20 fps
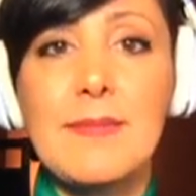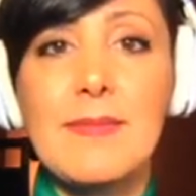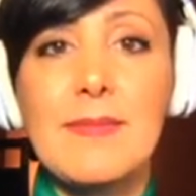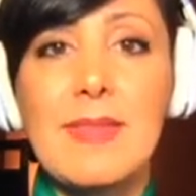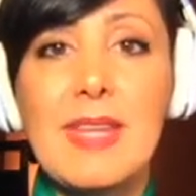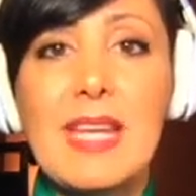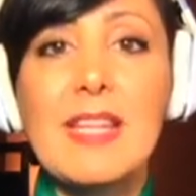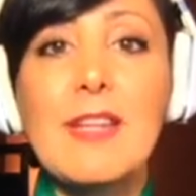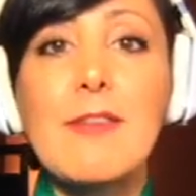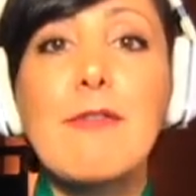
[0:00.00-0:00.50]

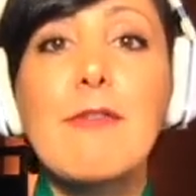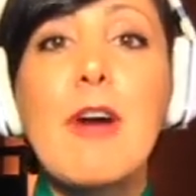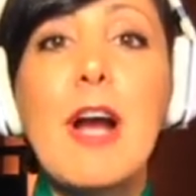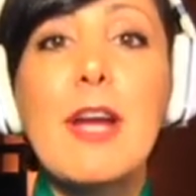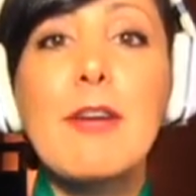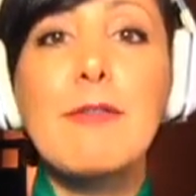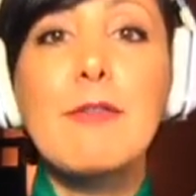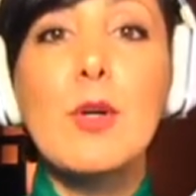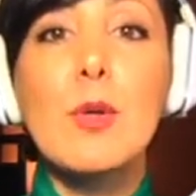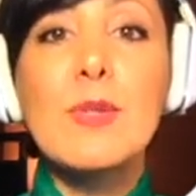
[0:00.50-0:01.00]
In the
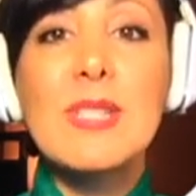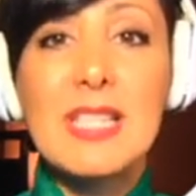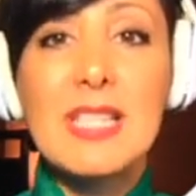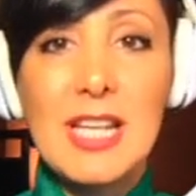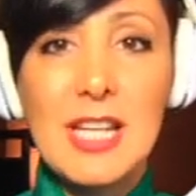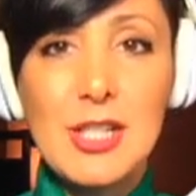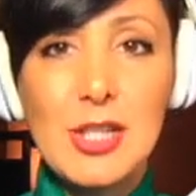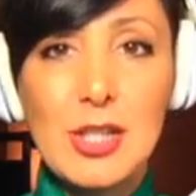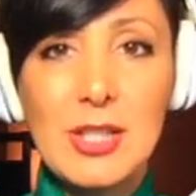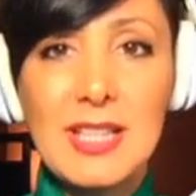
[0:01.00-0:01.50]
FIFO
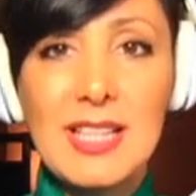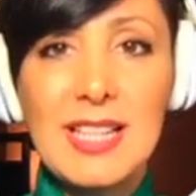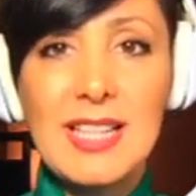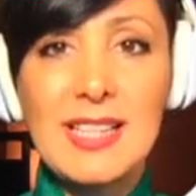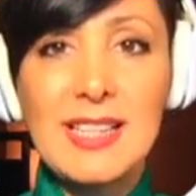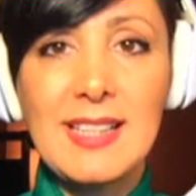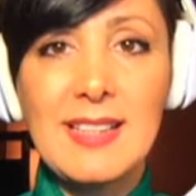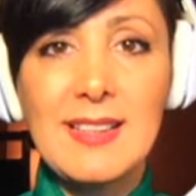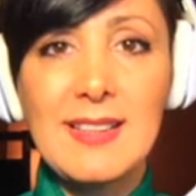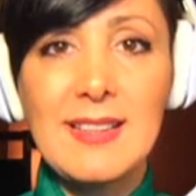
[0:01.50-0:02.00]
scheduling,
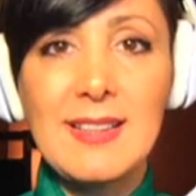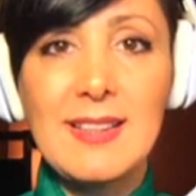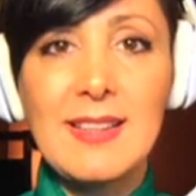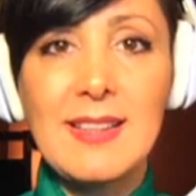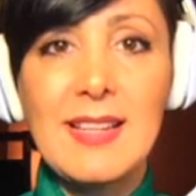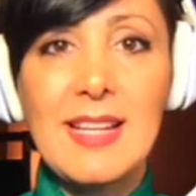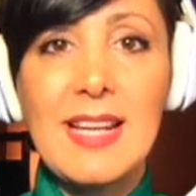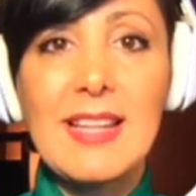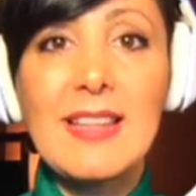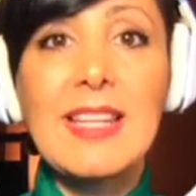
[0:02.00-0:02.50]

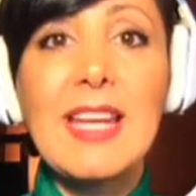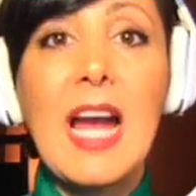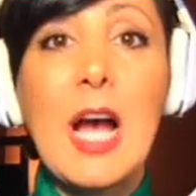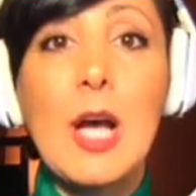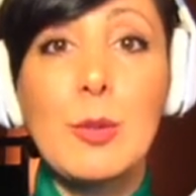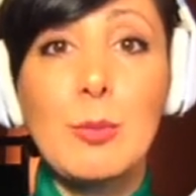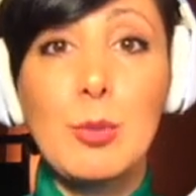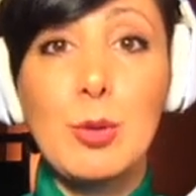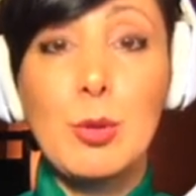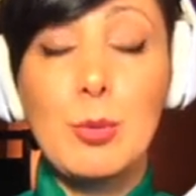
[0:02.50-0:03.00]
in the
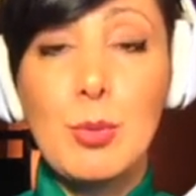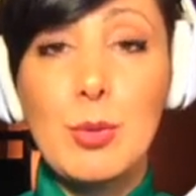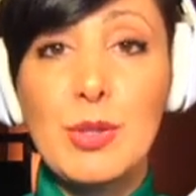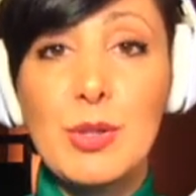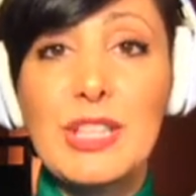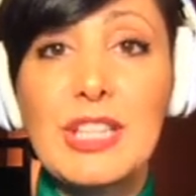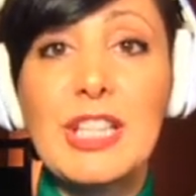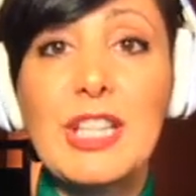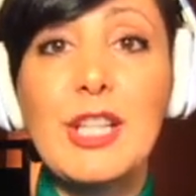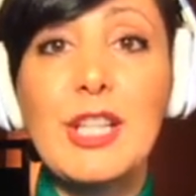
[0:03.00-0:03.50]
output
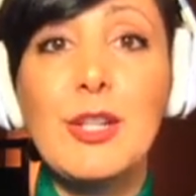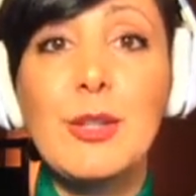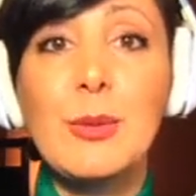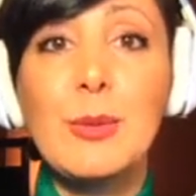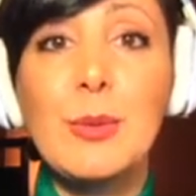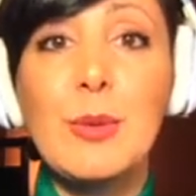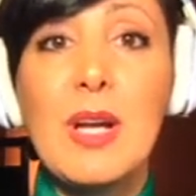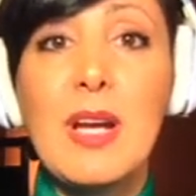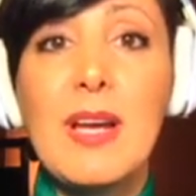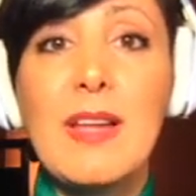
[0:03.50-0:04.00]
port queue,
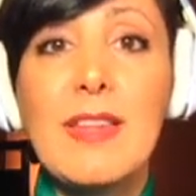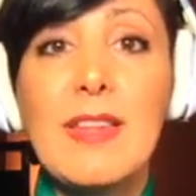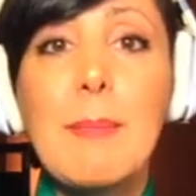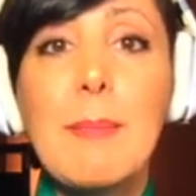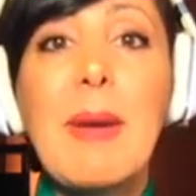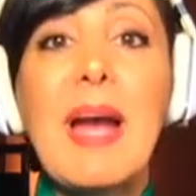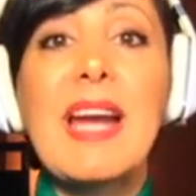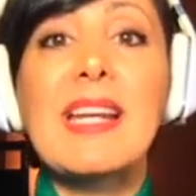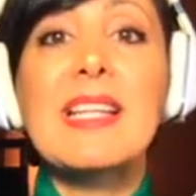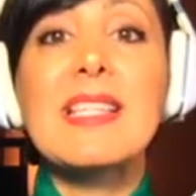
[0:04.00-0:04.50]
the
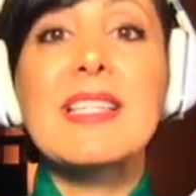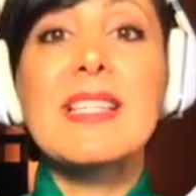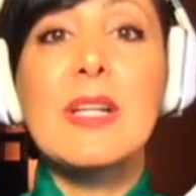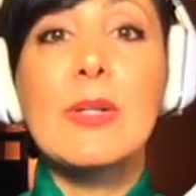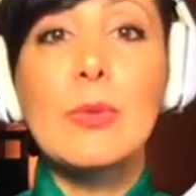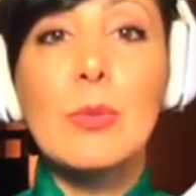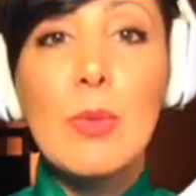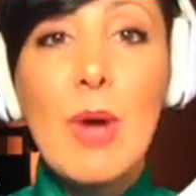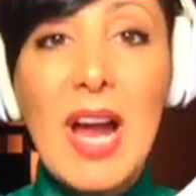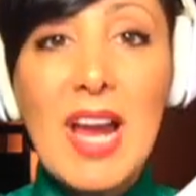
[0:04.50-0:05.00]
packets
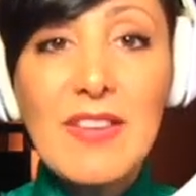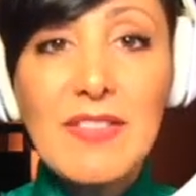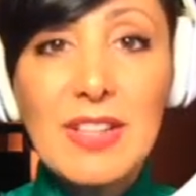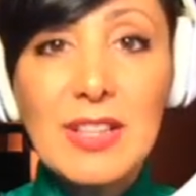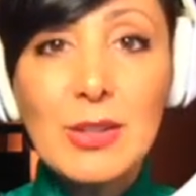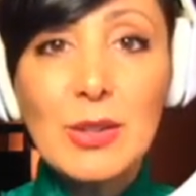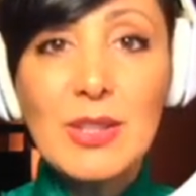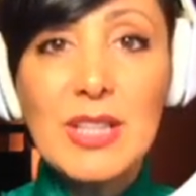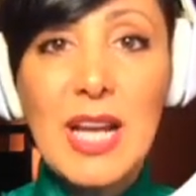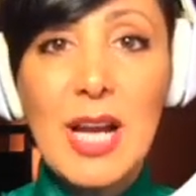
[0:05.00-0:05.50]
arriving
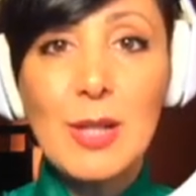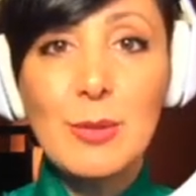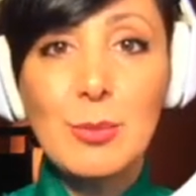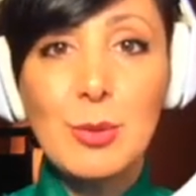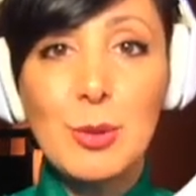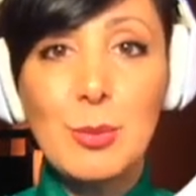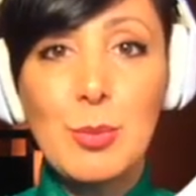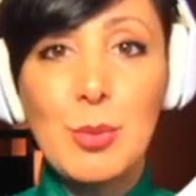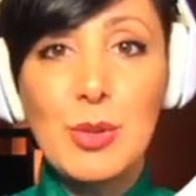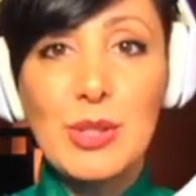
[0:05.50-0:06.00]
to the
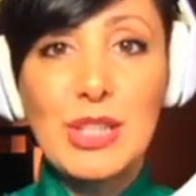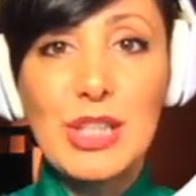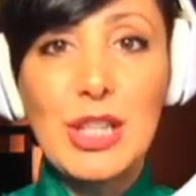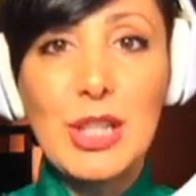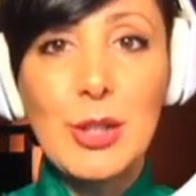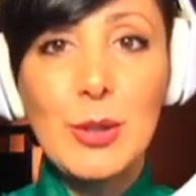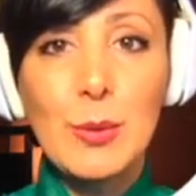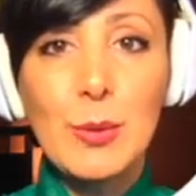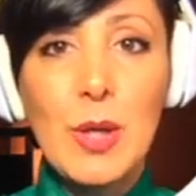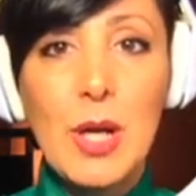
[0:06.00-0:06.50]
output port
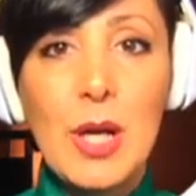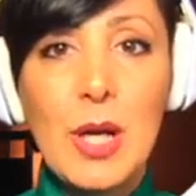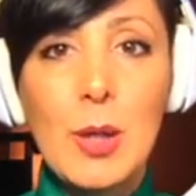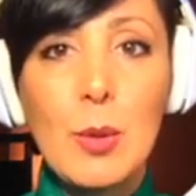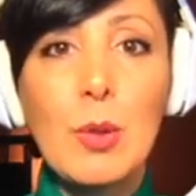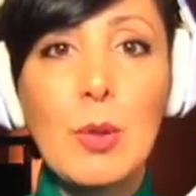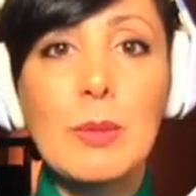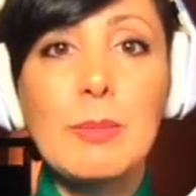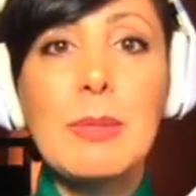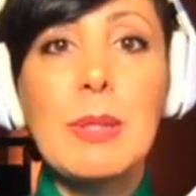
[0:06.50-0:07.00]
queue
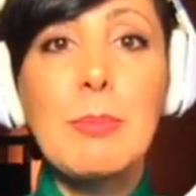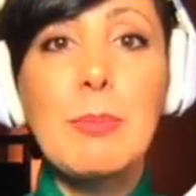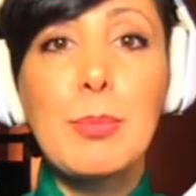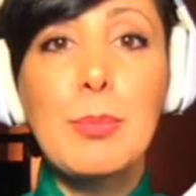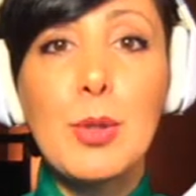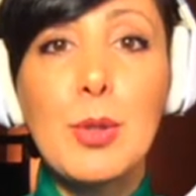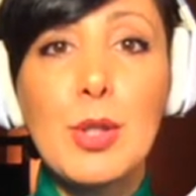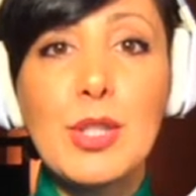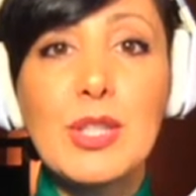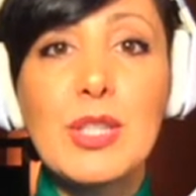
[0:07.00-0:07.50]
will be
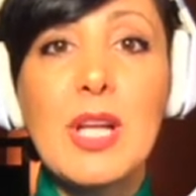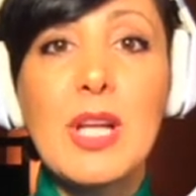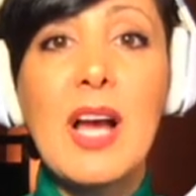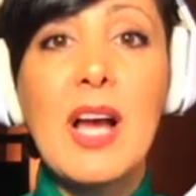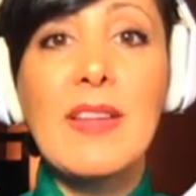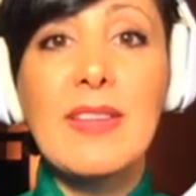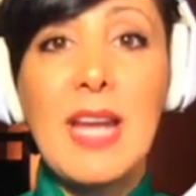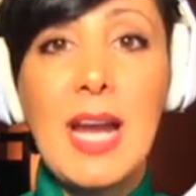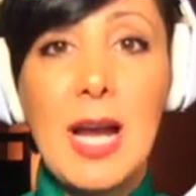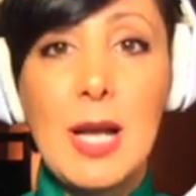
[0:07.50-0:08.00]
put
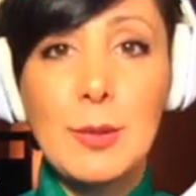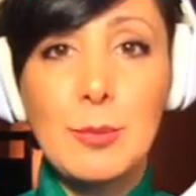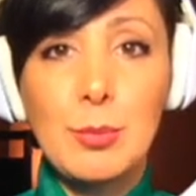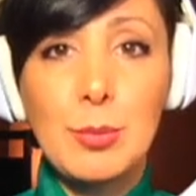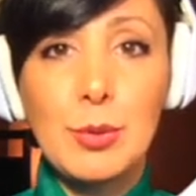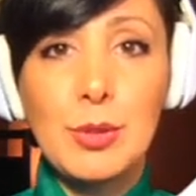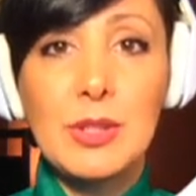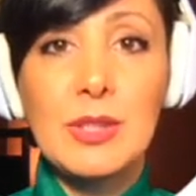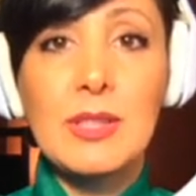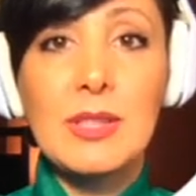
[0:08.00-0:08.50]
on the
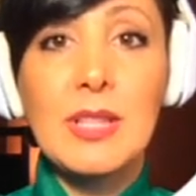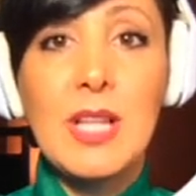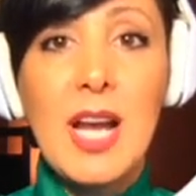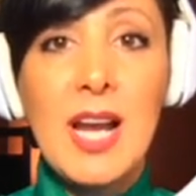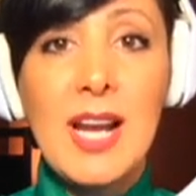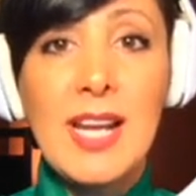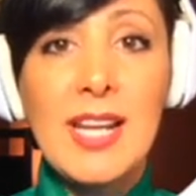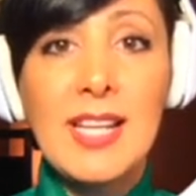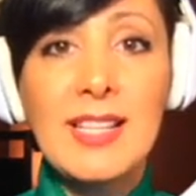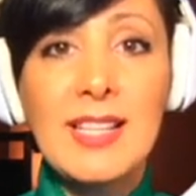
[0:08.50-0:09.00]
output
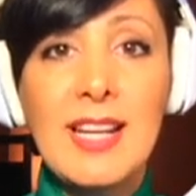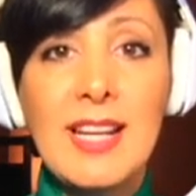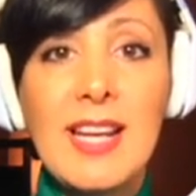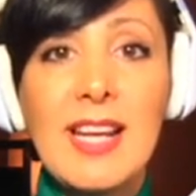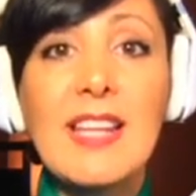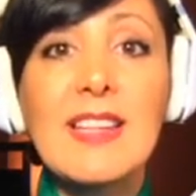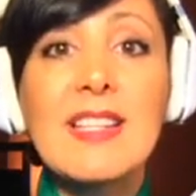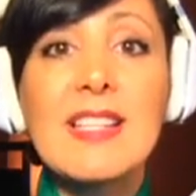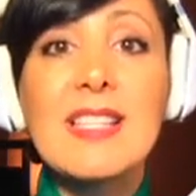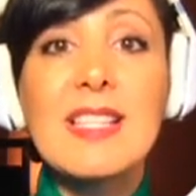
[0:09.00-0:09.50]
line
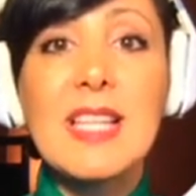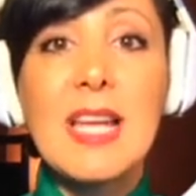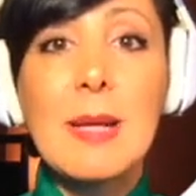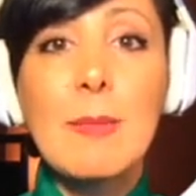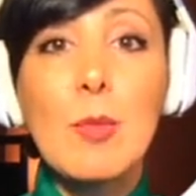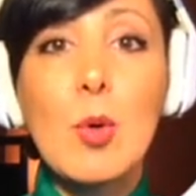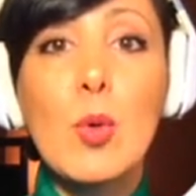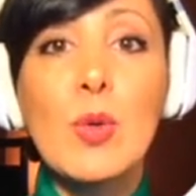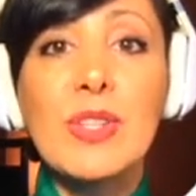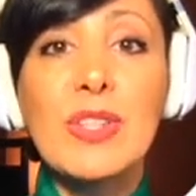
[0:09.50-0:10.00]
in the
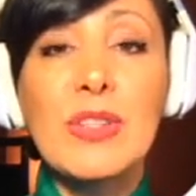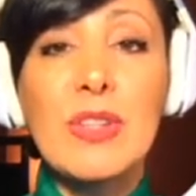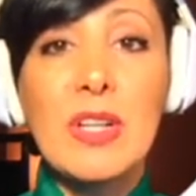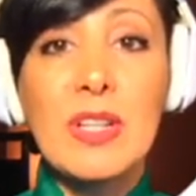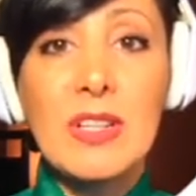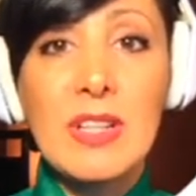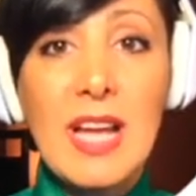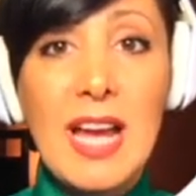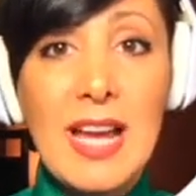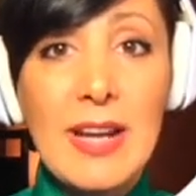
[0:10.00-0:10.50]
same order
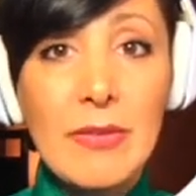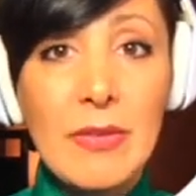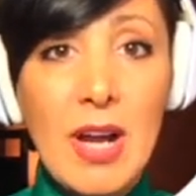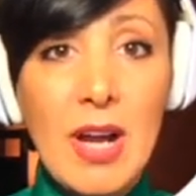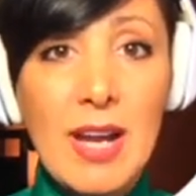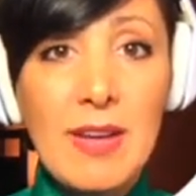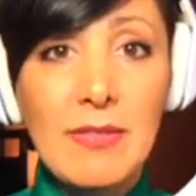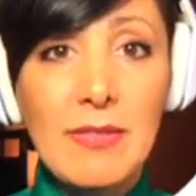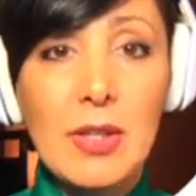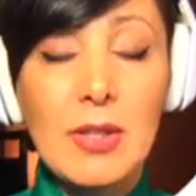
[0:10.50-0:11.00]
on
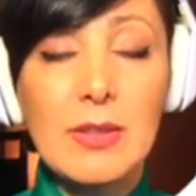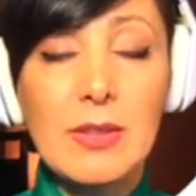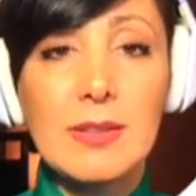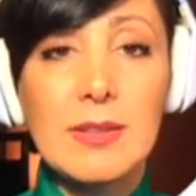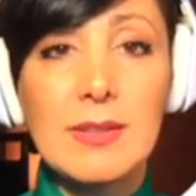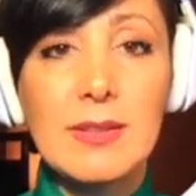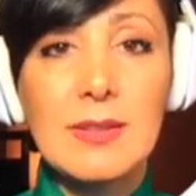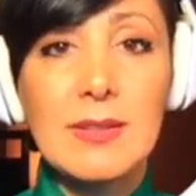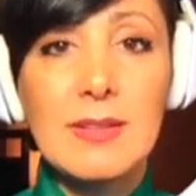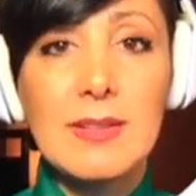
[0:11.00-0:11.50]
arrival,
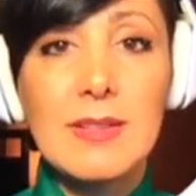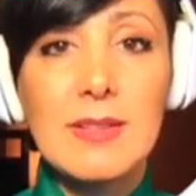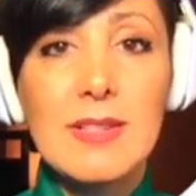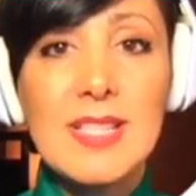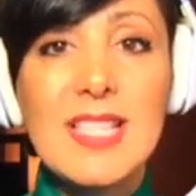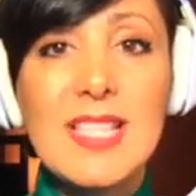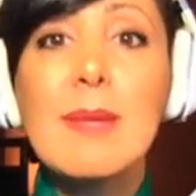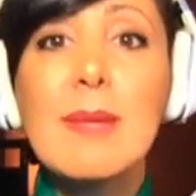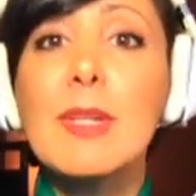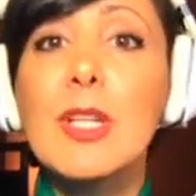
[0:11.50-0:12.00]

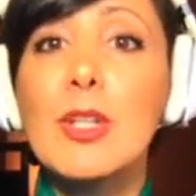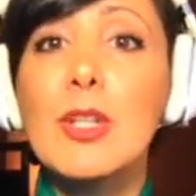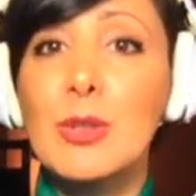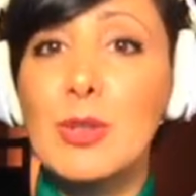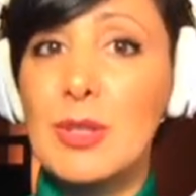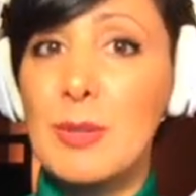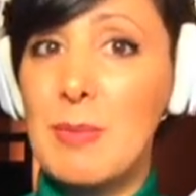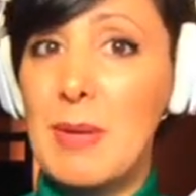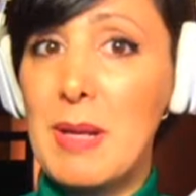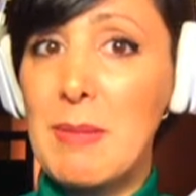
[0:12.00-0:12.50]
similar to
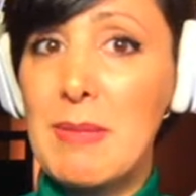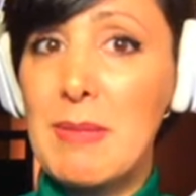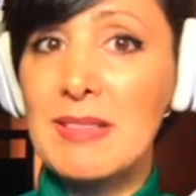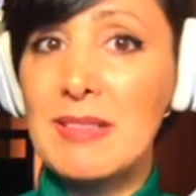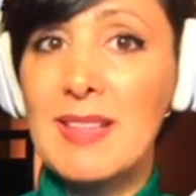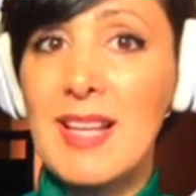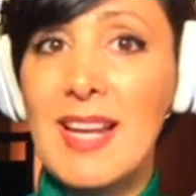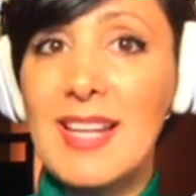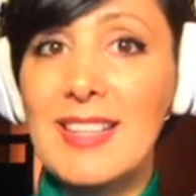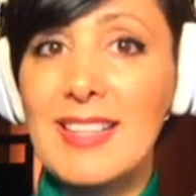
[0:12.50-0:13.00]
the payment
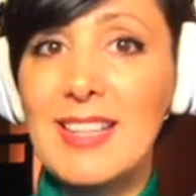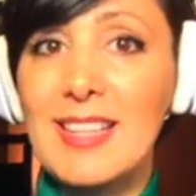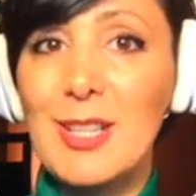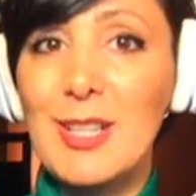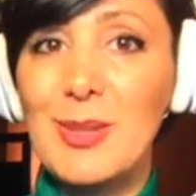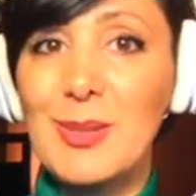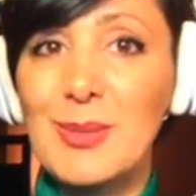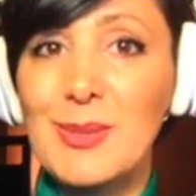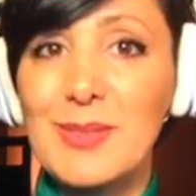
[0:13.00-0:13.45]
line queue.